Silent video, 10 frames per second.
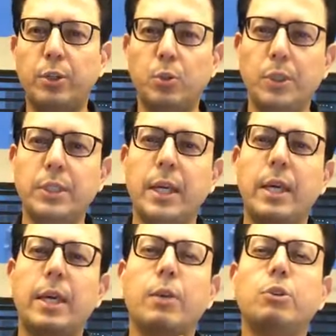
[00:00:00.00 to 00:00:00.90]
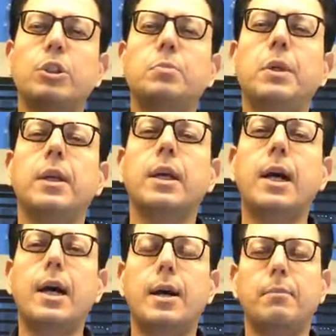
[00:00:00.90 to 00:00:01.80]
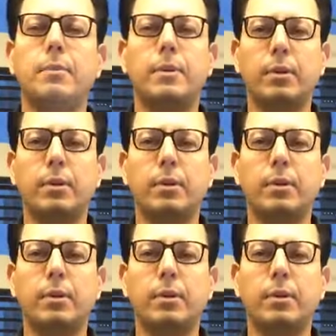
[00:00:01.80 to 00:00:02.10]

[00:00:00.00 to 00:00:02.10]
do is you just be calm,